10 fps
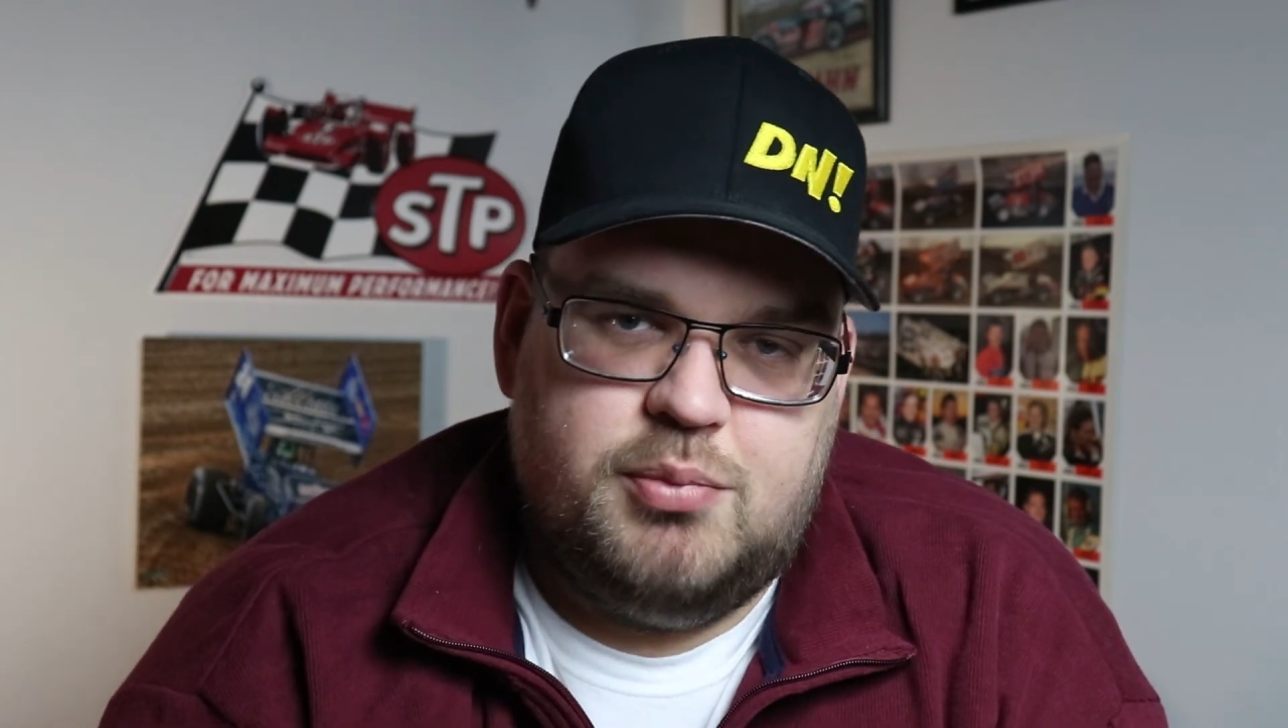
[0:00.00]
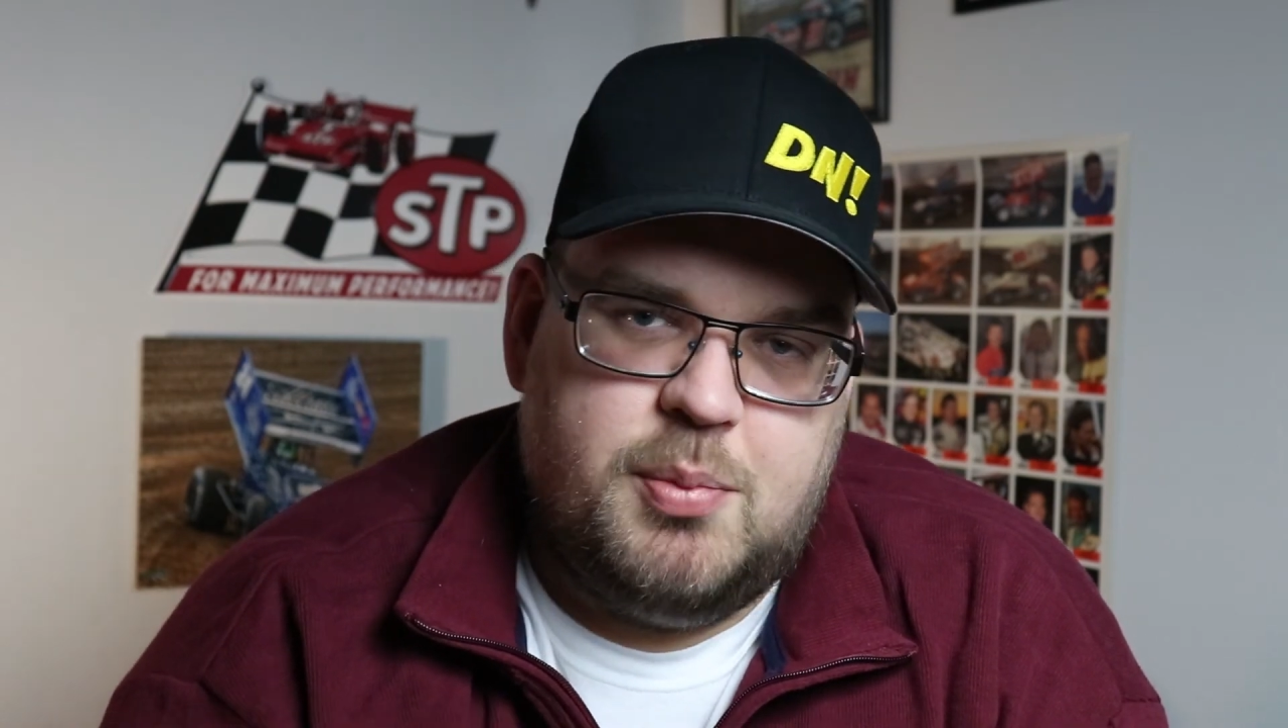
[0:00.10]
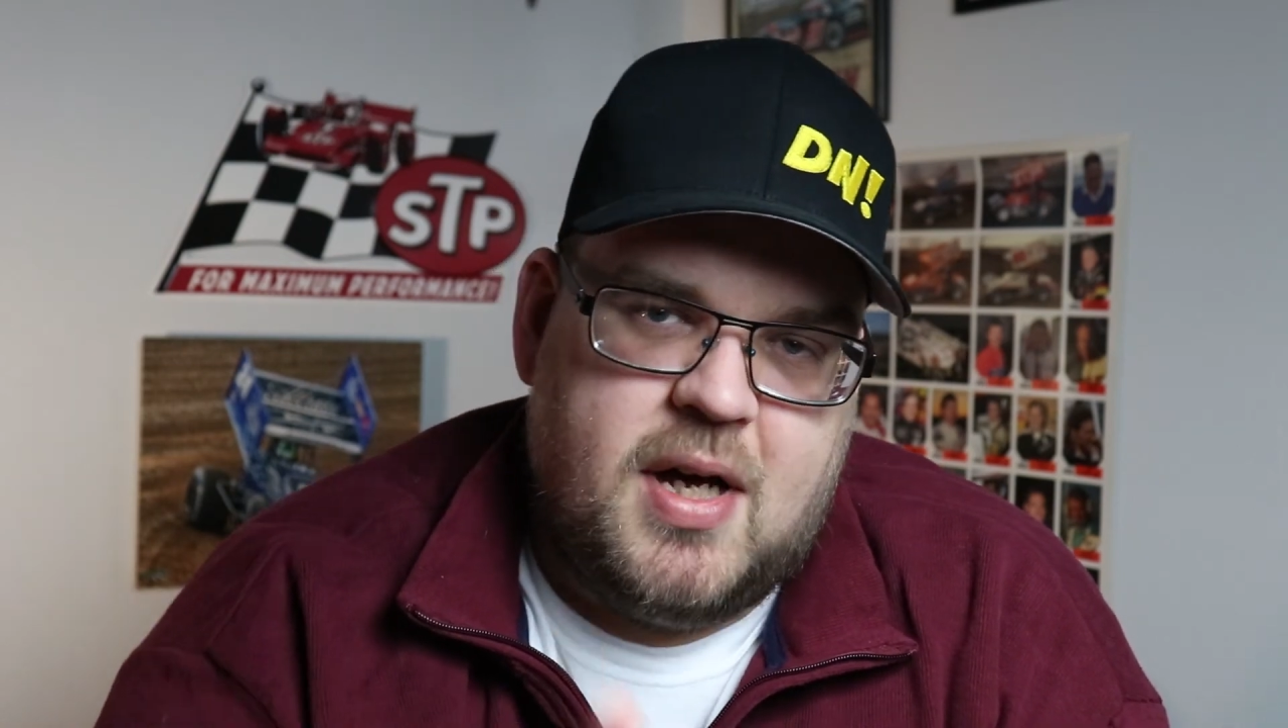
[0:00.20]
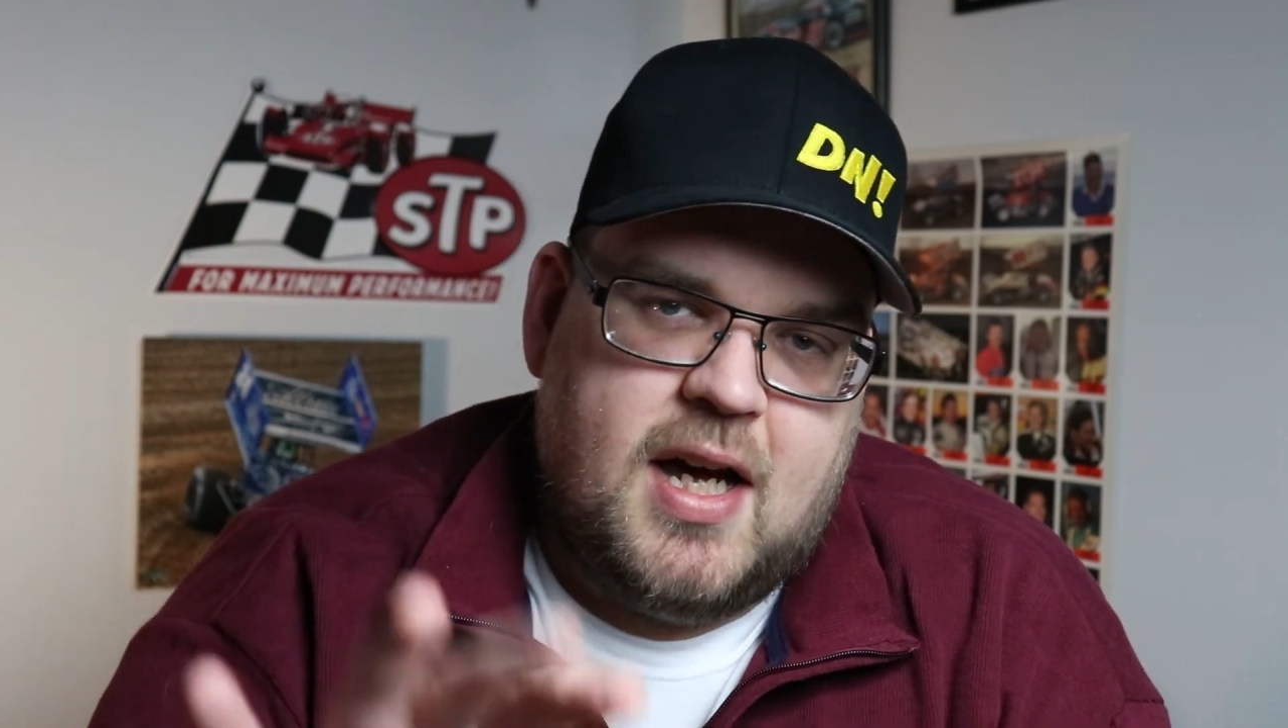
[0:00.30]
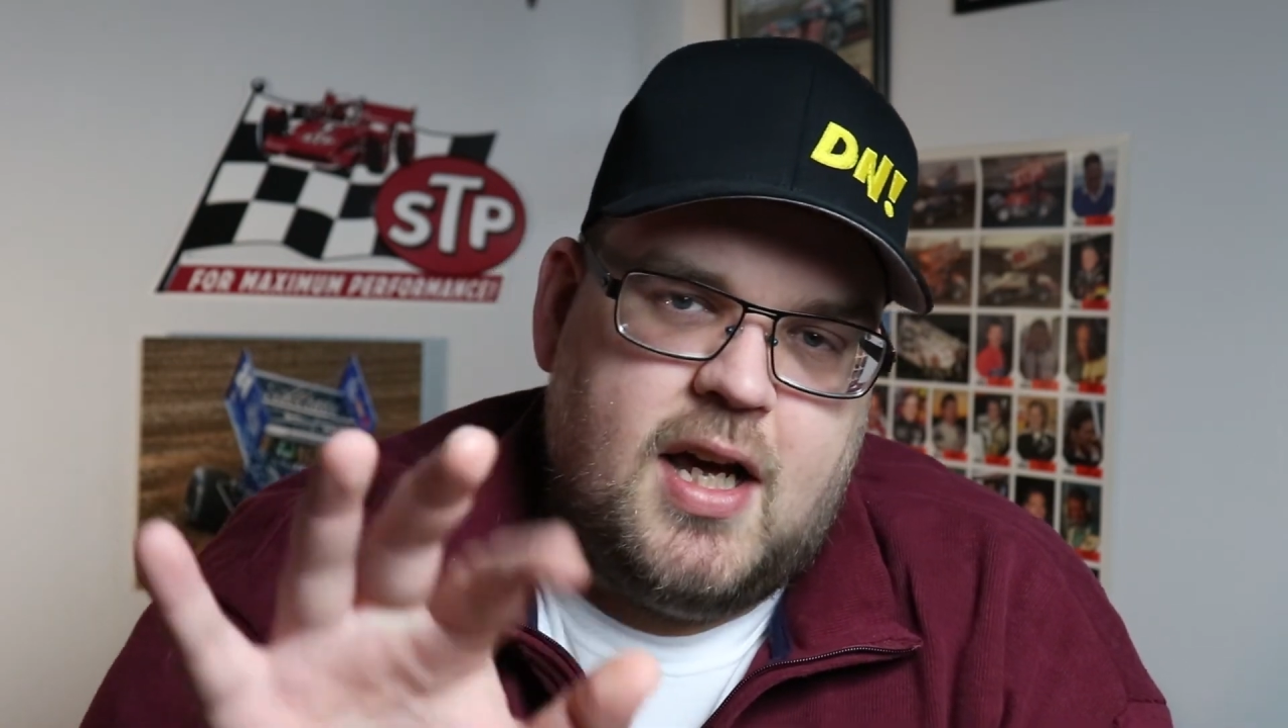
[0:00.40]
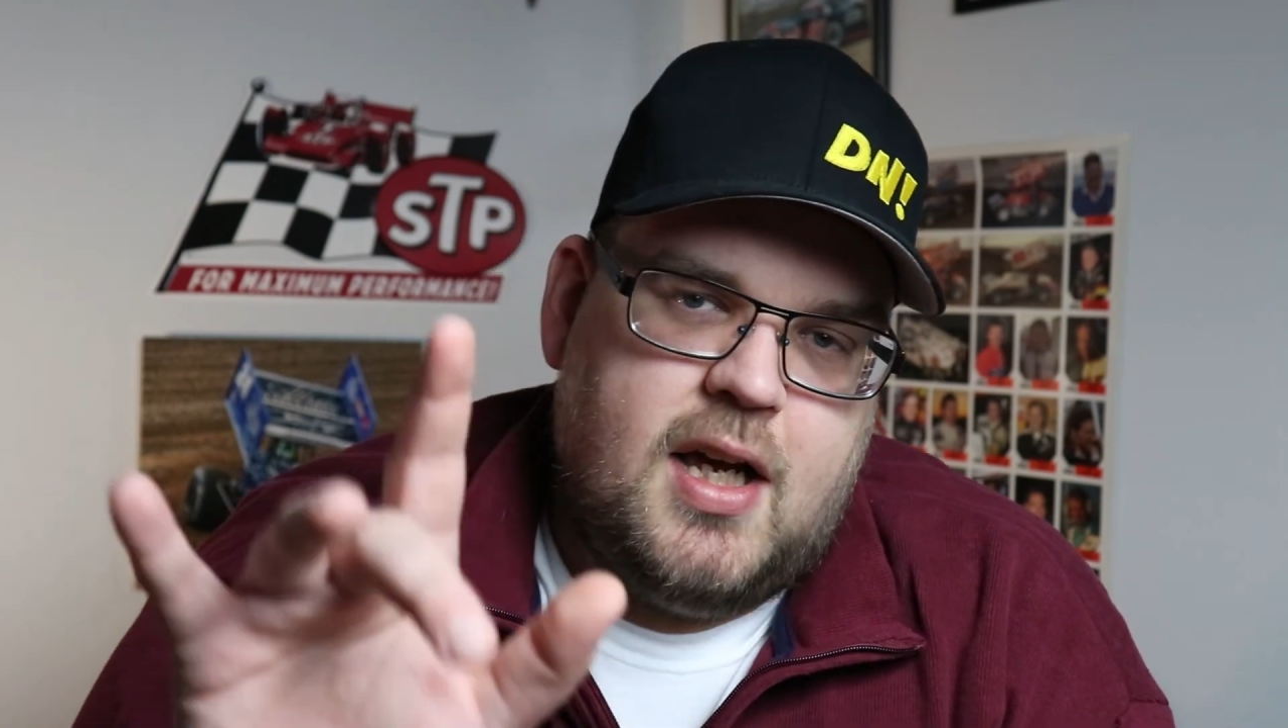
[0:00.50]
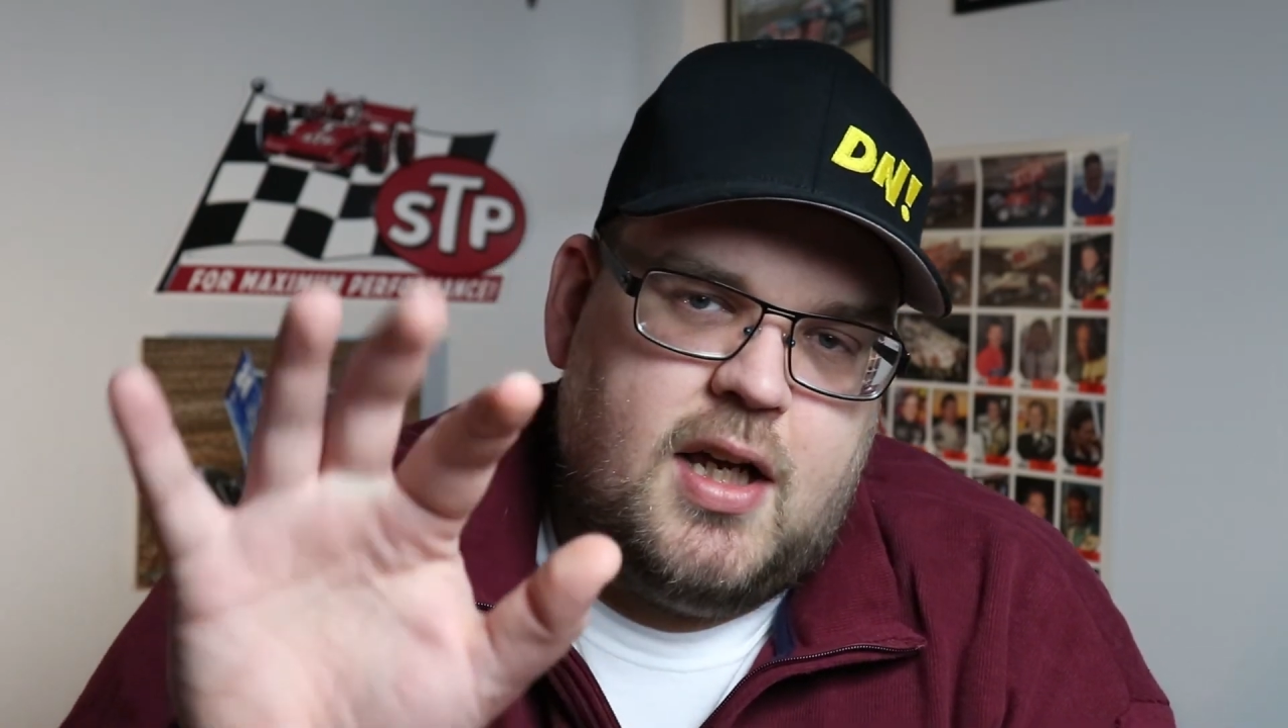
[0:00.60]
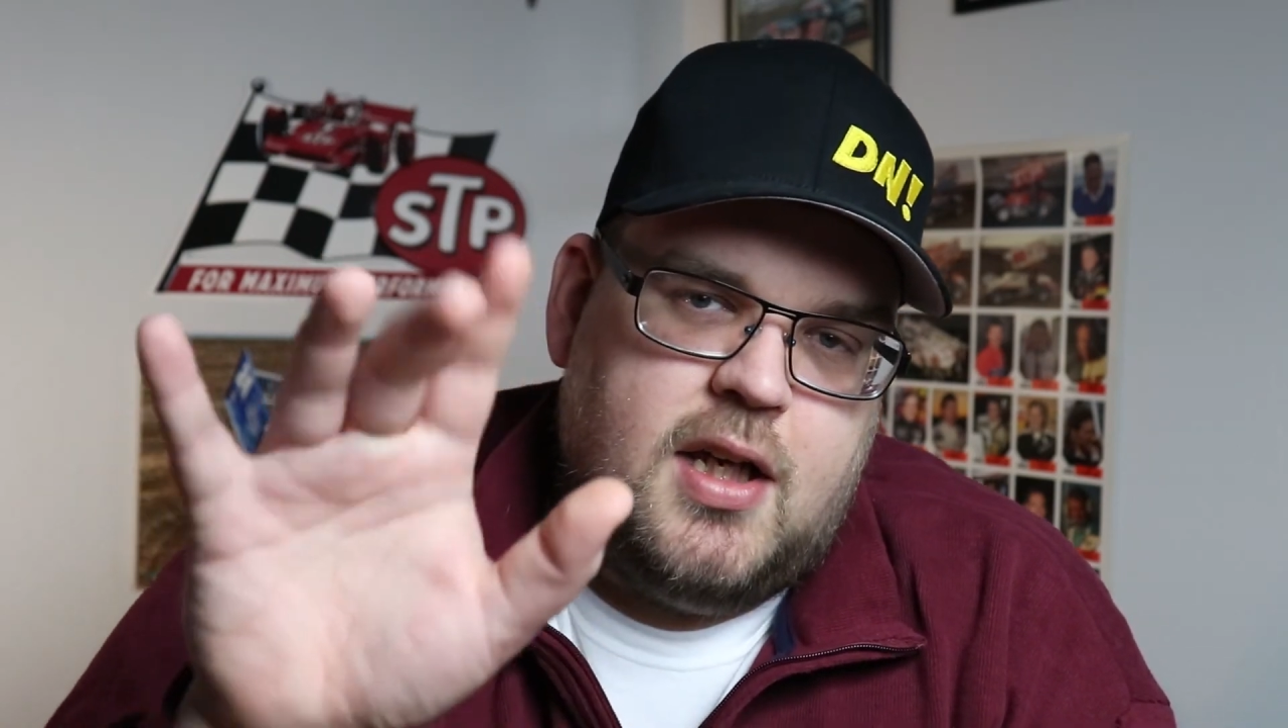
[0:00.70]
Bye-bye.